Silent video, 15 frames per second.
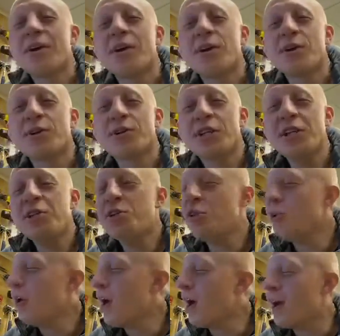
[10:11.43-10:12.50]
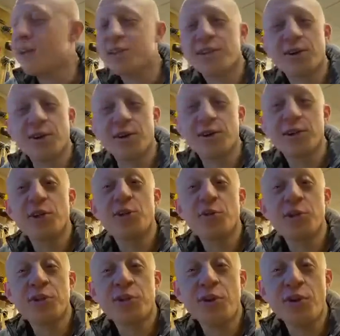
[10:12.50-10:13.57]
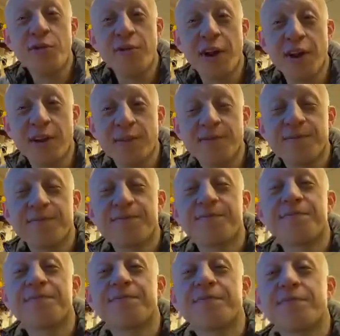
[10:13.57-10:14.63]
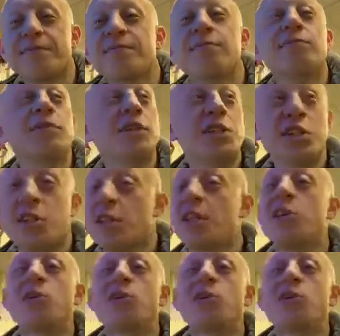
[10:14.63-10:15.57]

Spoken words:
Her teacher asked her to do a survey. She said, you